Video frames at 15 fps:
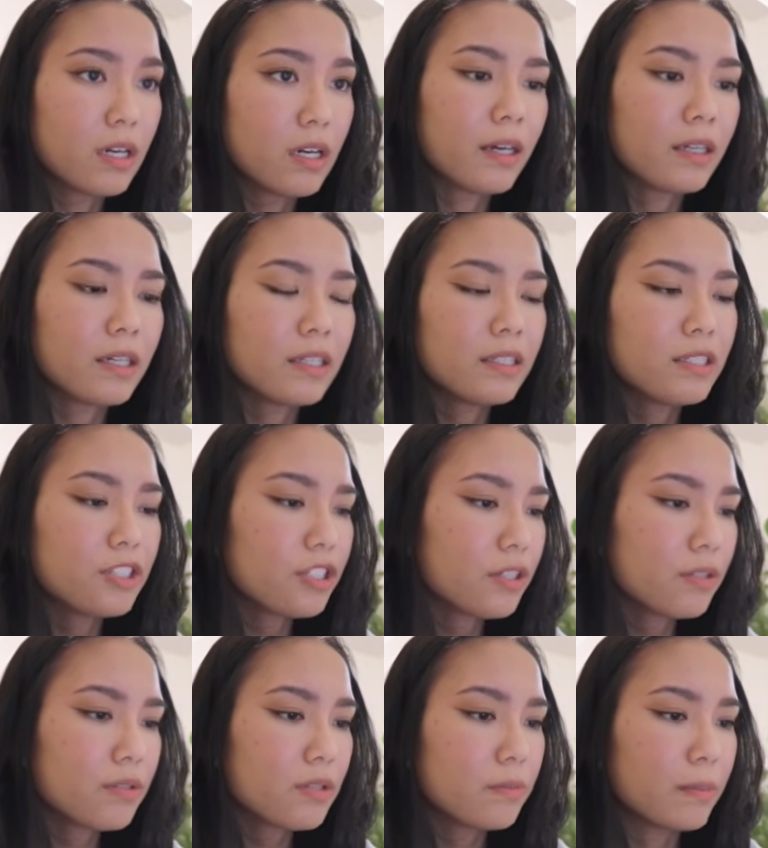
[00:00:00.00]
And I think she
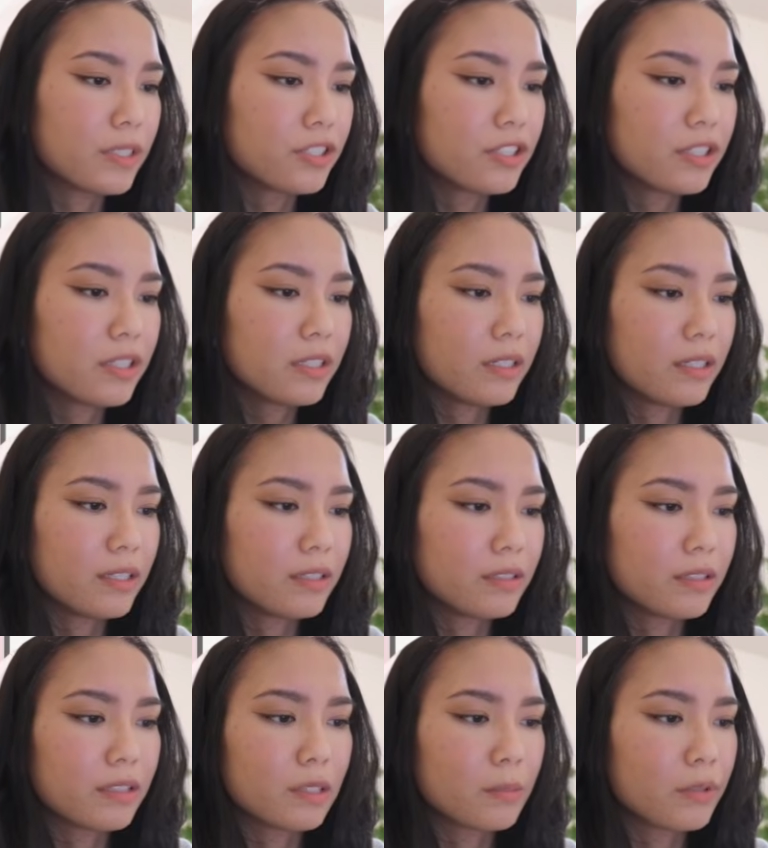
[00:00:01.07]
also mentioned
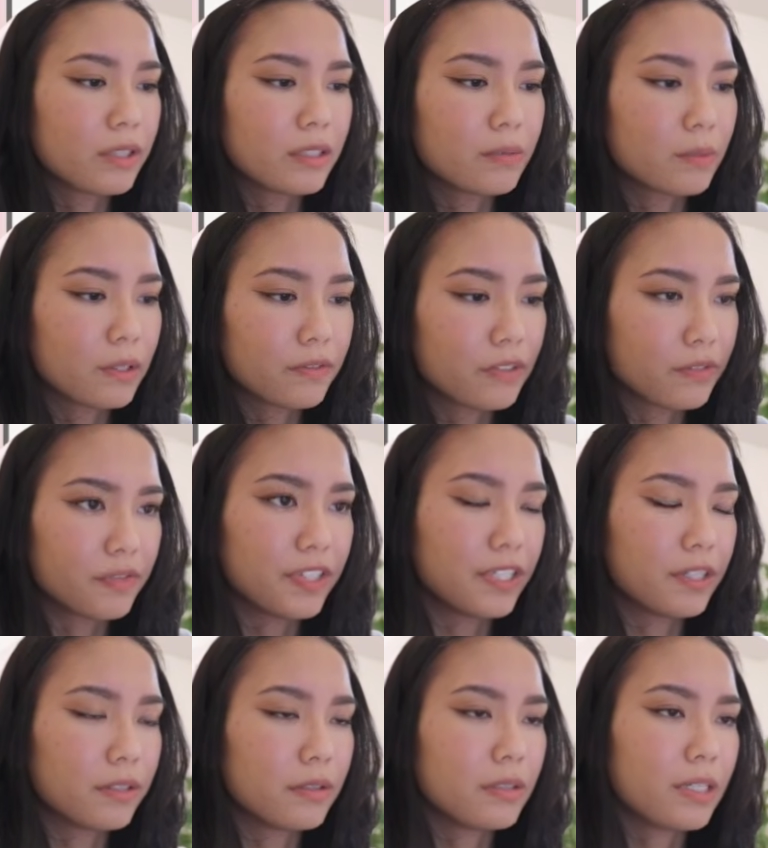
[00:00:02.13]
somewhere in one of her
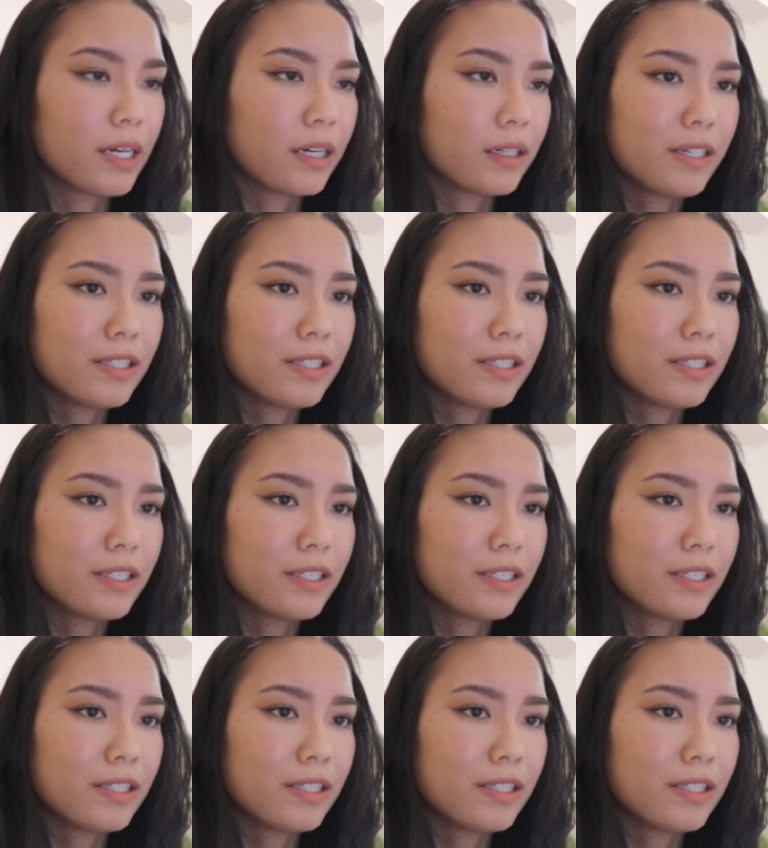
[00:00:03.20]
videos that